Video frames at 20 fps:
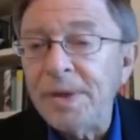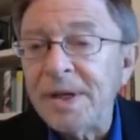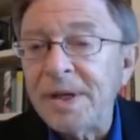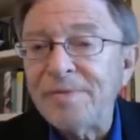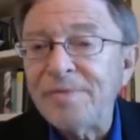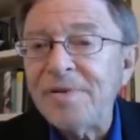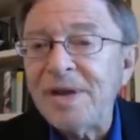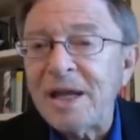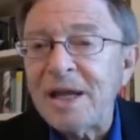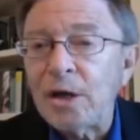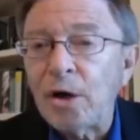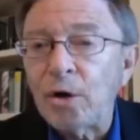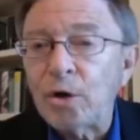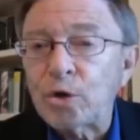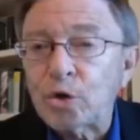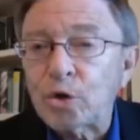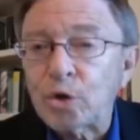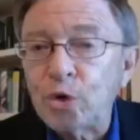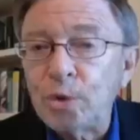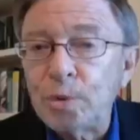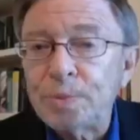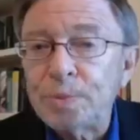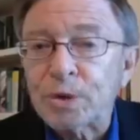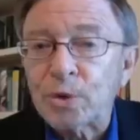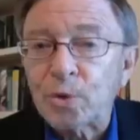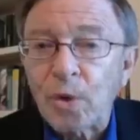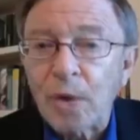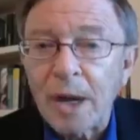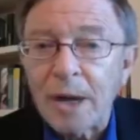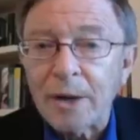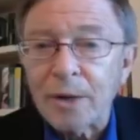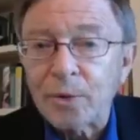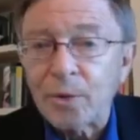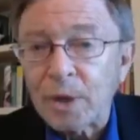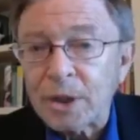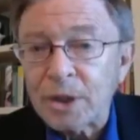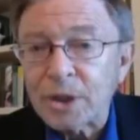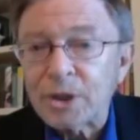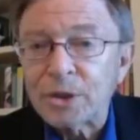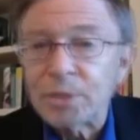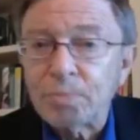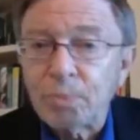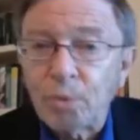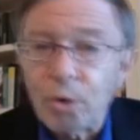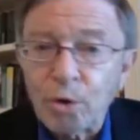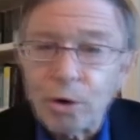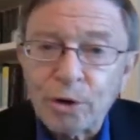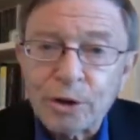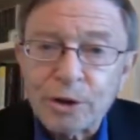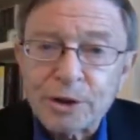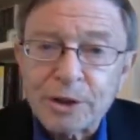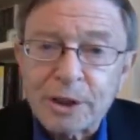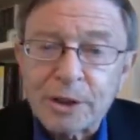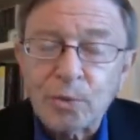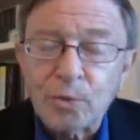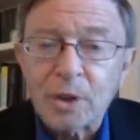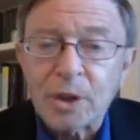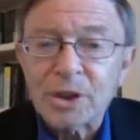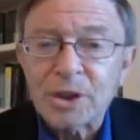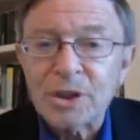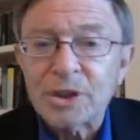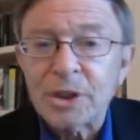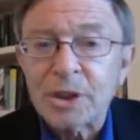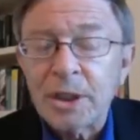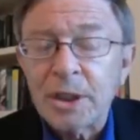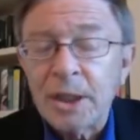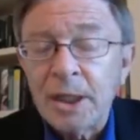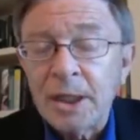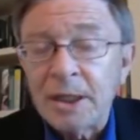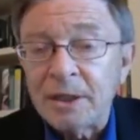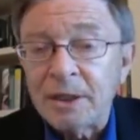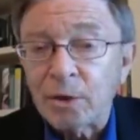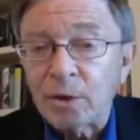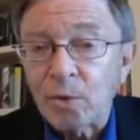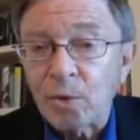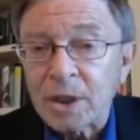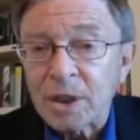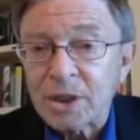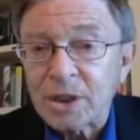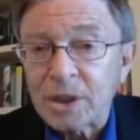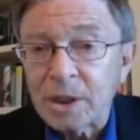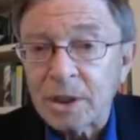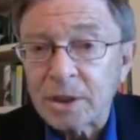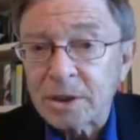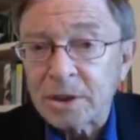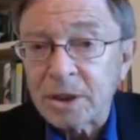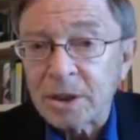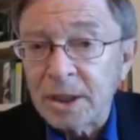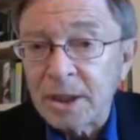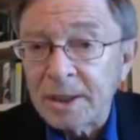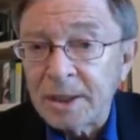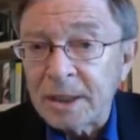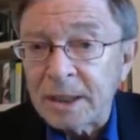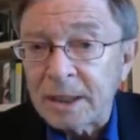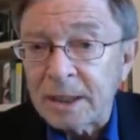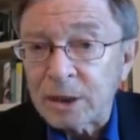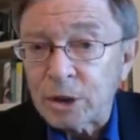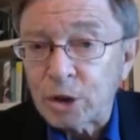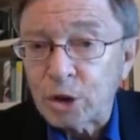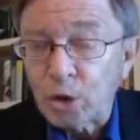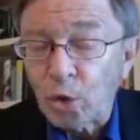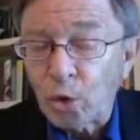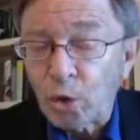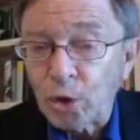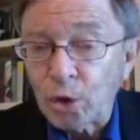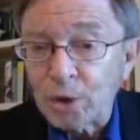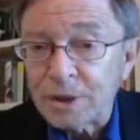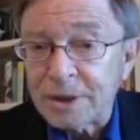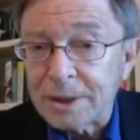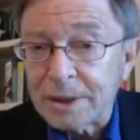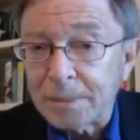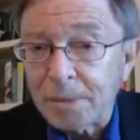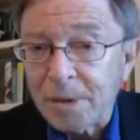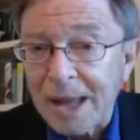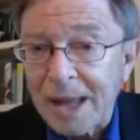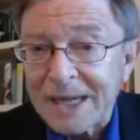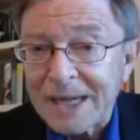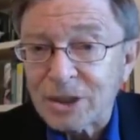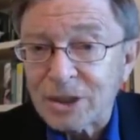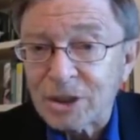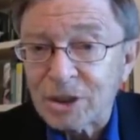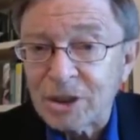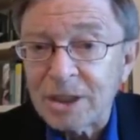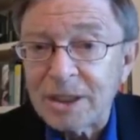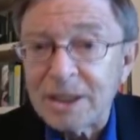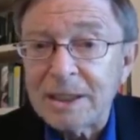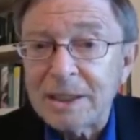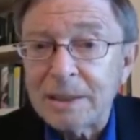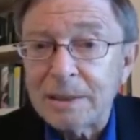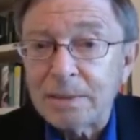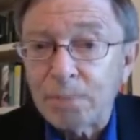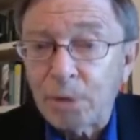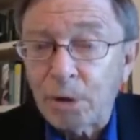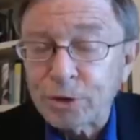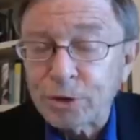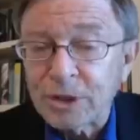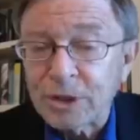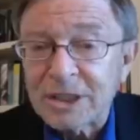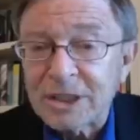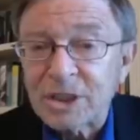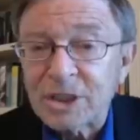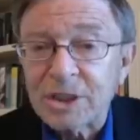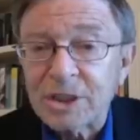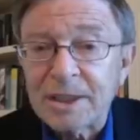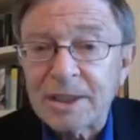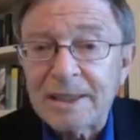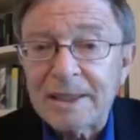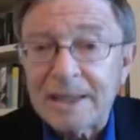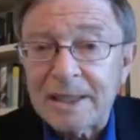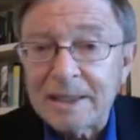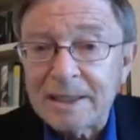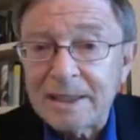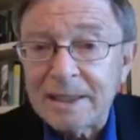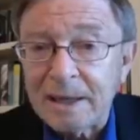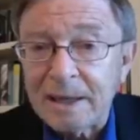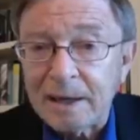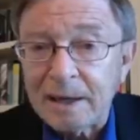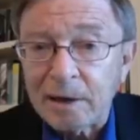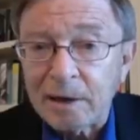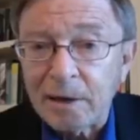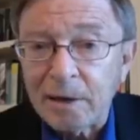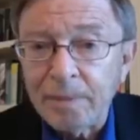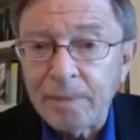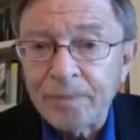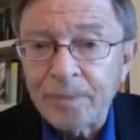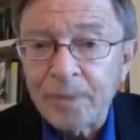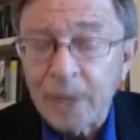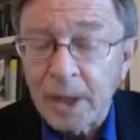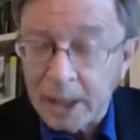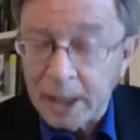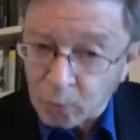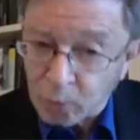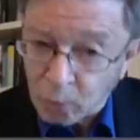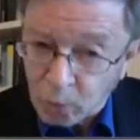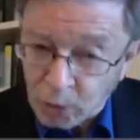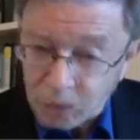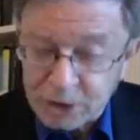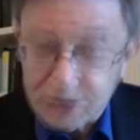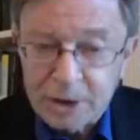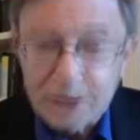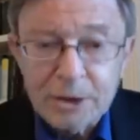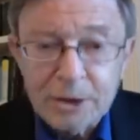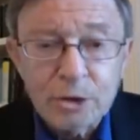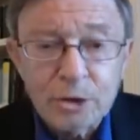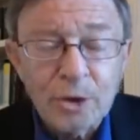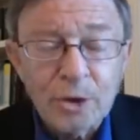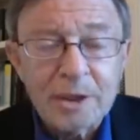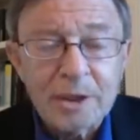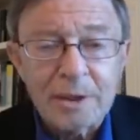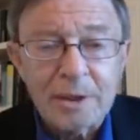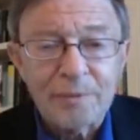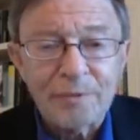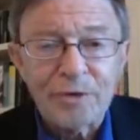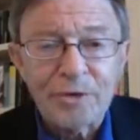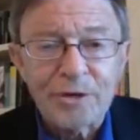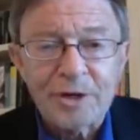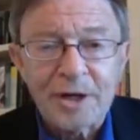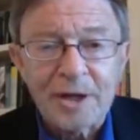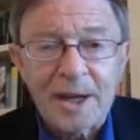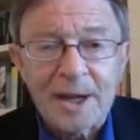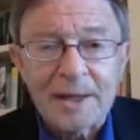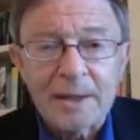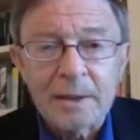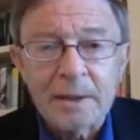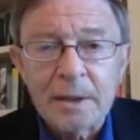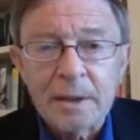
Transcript: of NATO troops around Russia's borders, near Russia's shores, in the Black Sea, the Baltic Sea, in the air, and Russia is doing tit for tat,